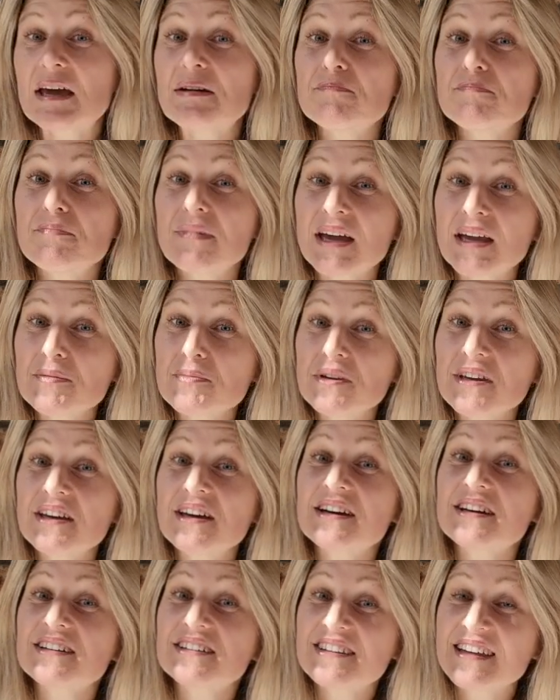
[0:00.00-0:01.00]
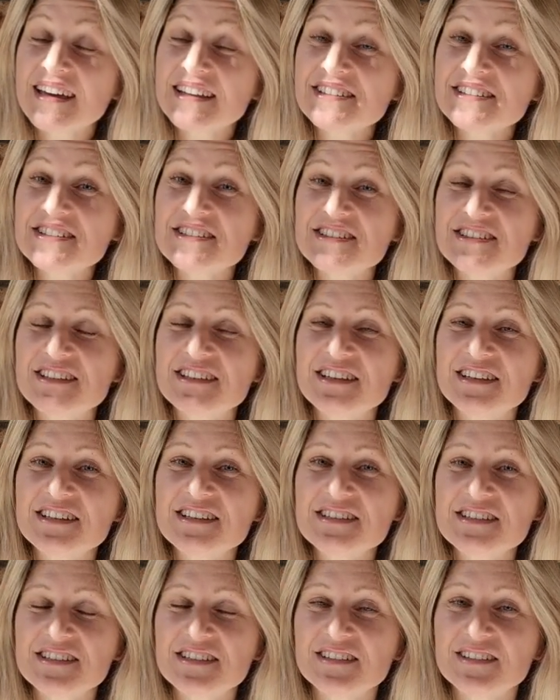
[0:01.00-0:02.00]
Maybe that is the
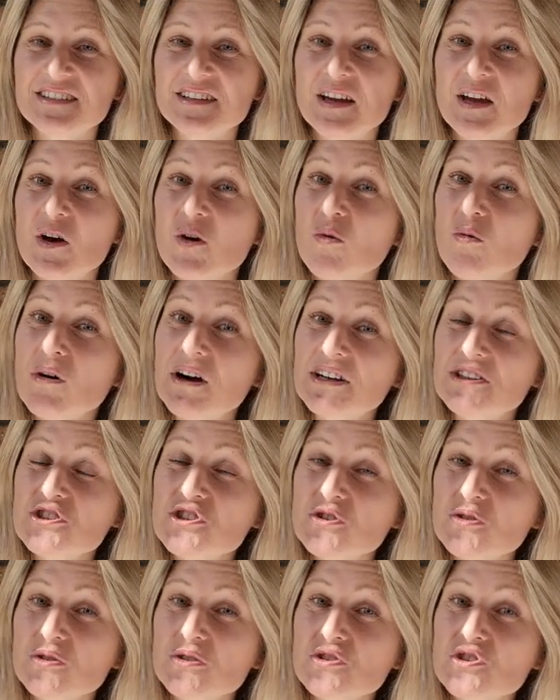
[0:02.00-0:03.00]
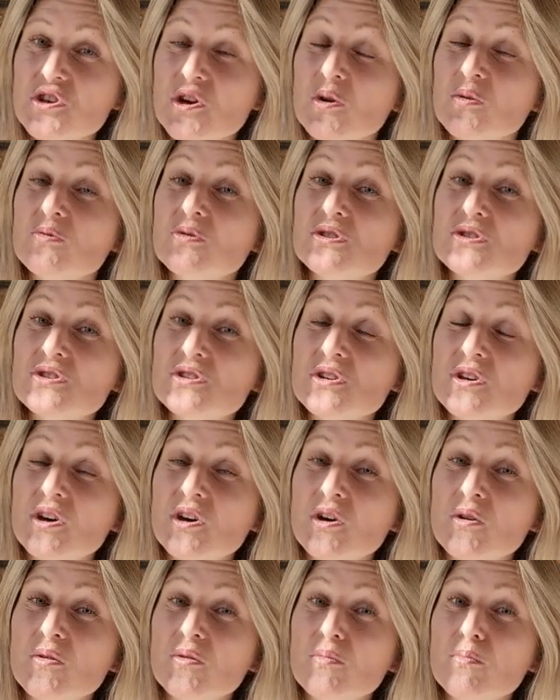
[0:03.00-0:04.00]
reason why church was
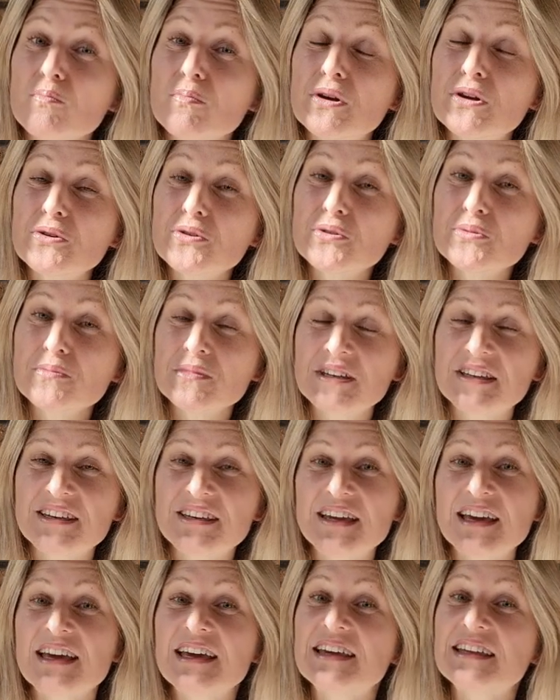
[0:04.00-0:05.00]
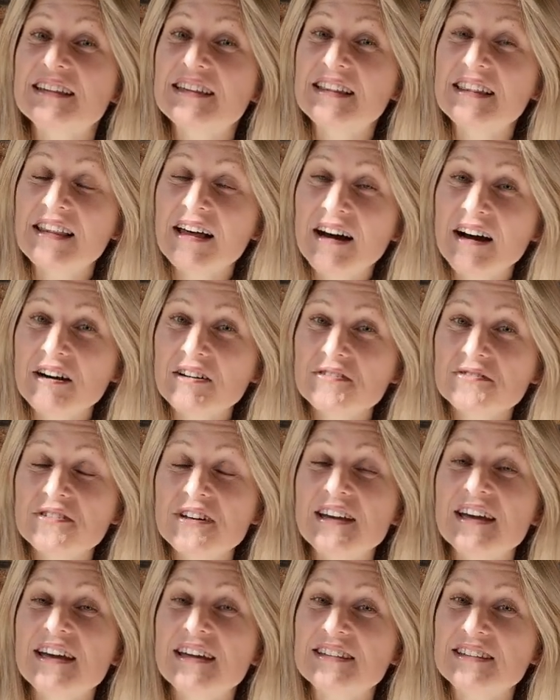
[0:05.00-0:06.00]
blooming in love
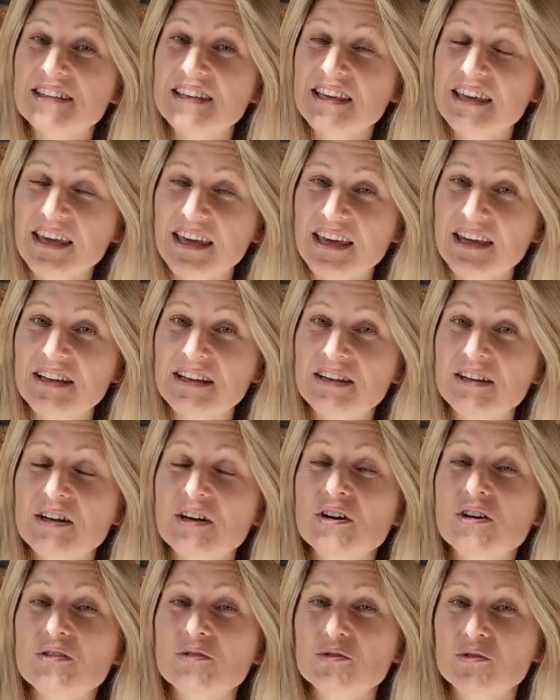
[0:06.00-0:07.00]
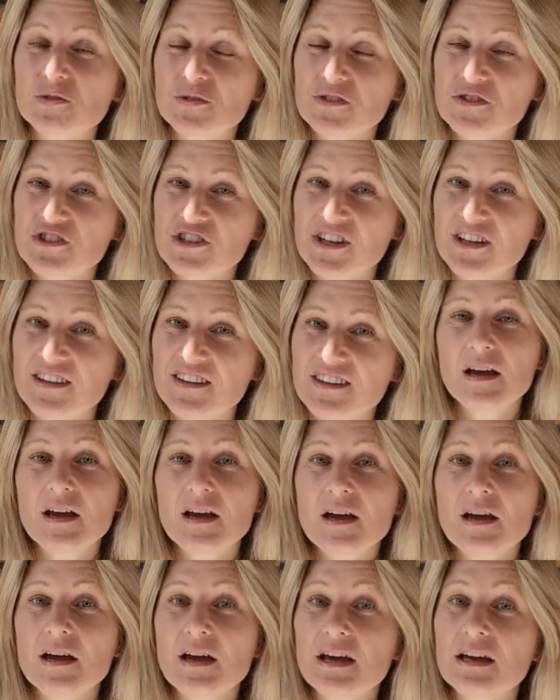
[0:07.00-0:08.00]
and care to each other.
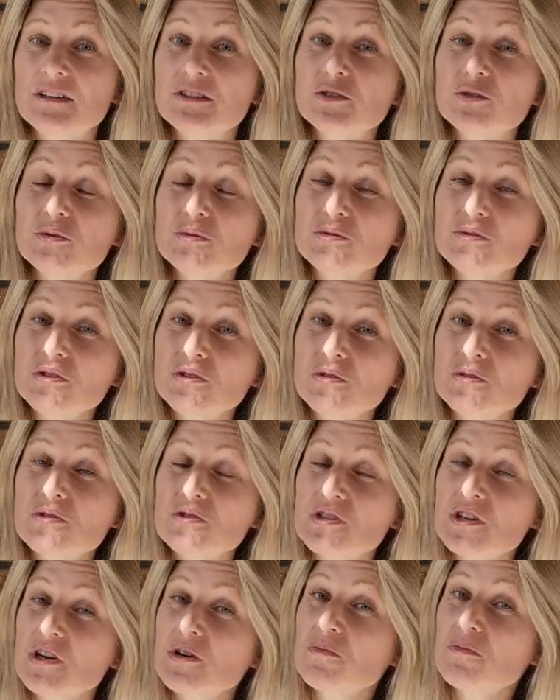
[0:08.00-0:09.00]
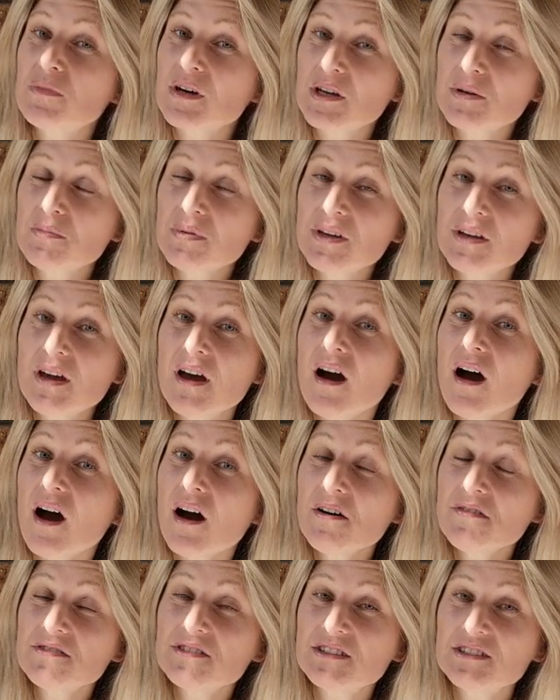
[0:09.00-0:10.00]
And who knows, maybe
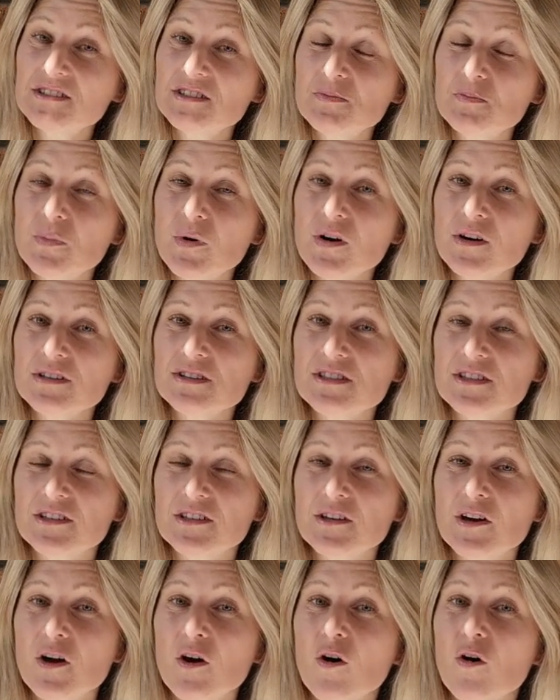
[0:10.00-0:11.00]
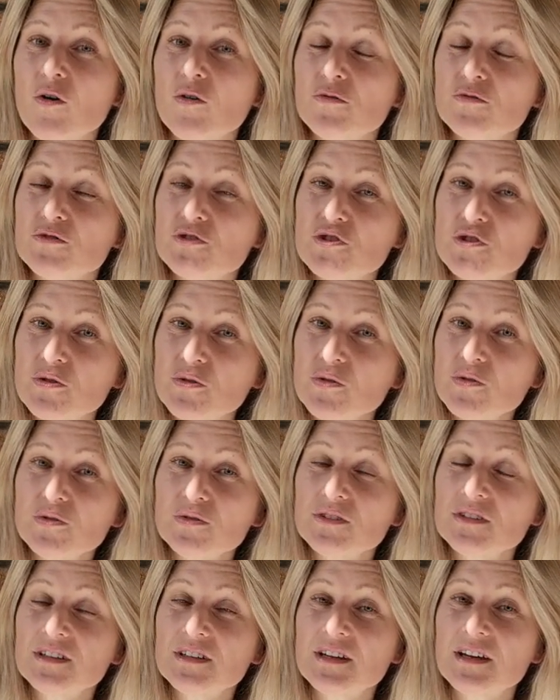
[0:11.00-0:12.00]
after departing of
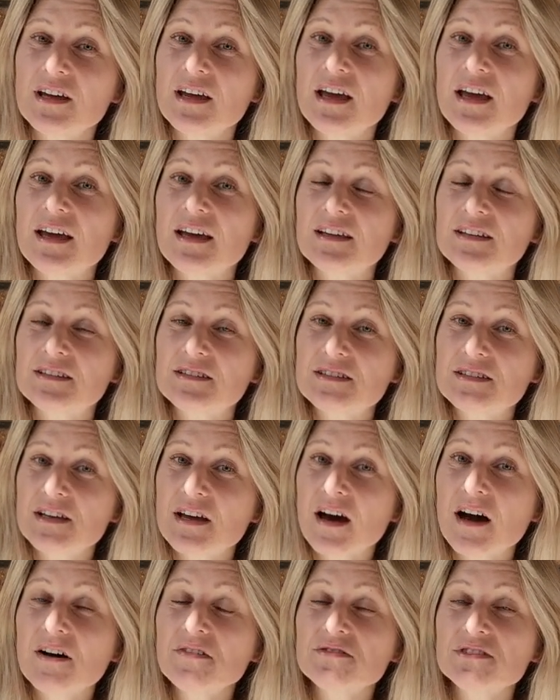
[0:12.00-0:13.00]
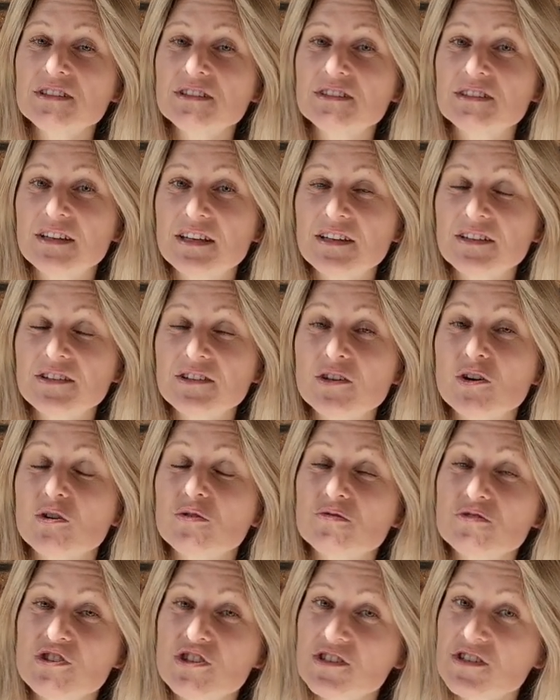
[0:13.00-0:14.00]
John and after death
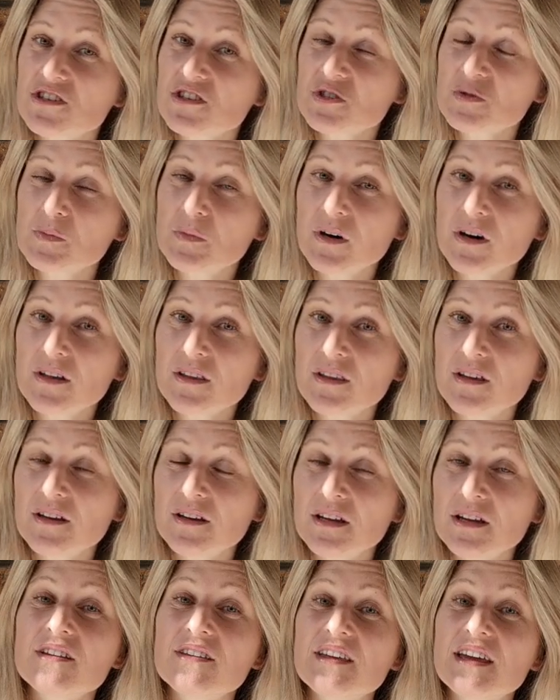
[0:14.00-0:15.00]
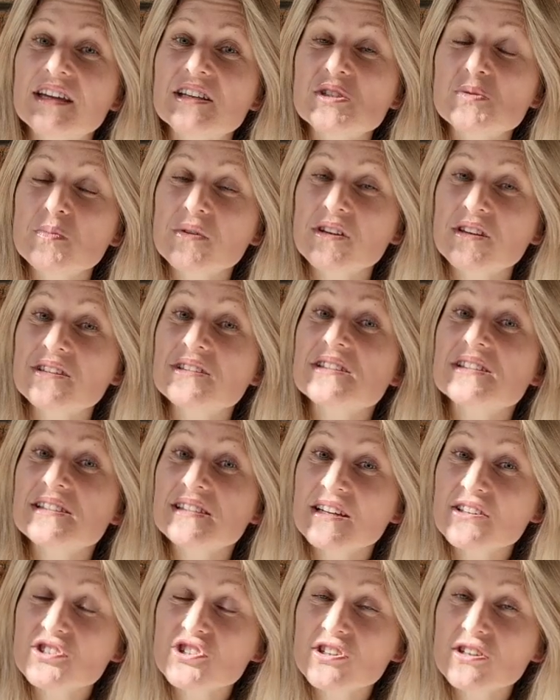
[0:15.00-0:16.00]
of Jesus' mother, they experienced
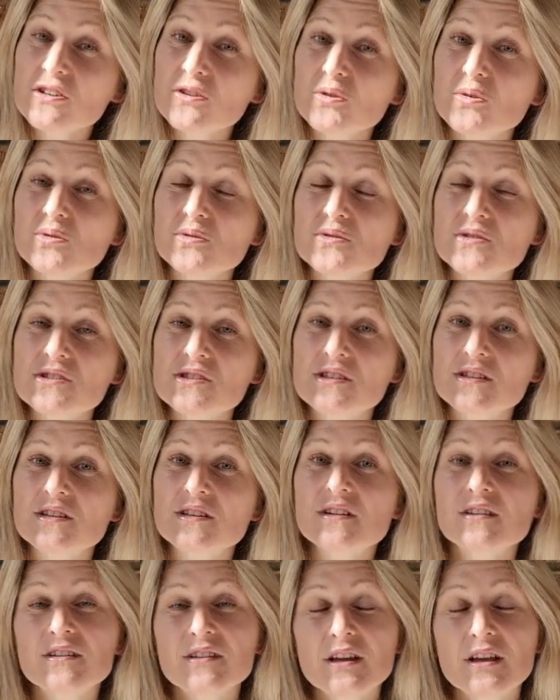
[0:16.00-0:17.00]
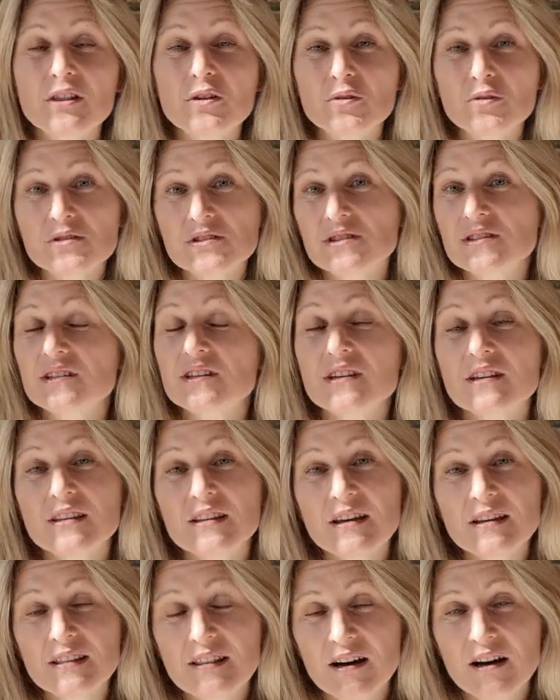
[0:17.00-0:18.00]
such a loss, they lost
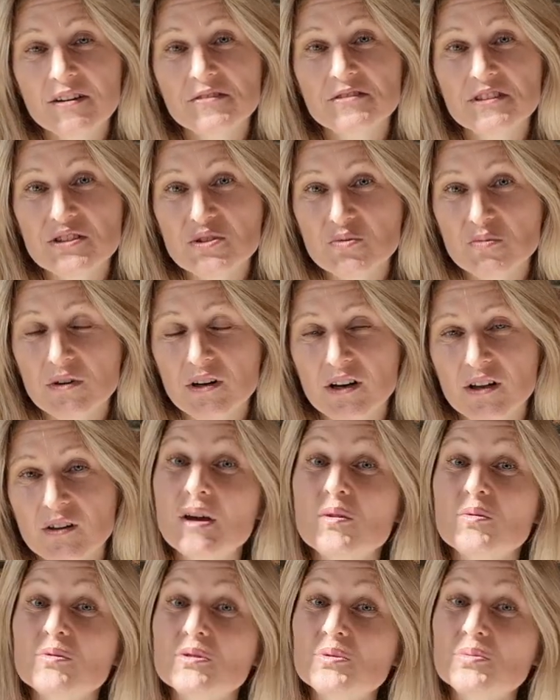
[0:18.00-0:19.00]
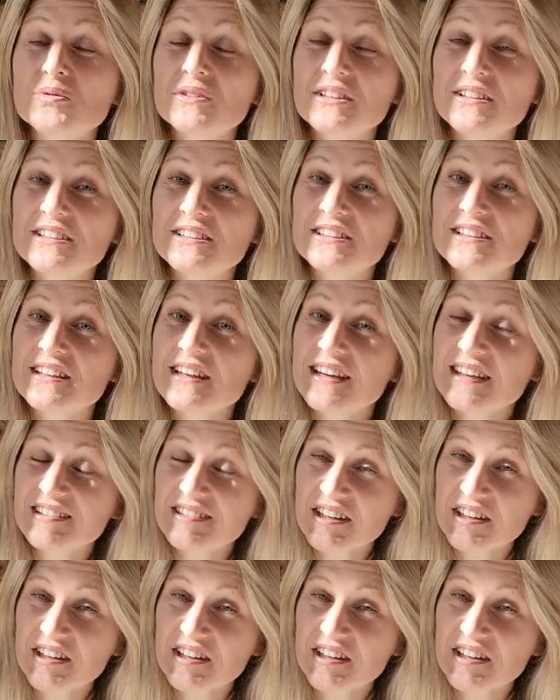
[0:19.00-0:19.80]
their love as well, what we're reading in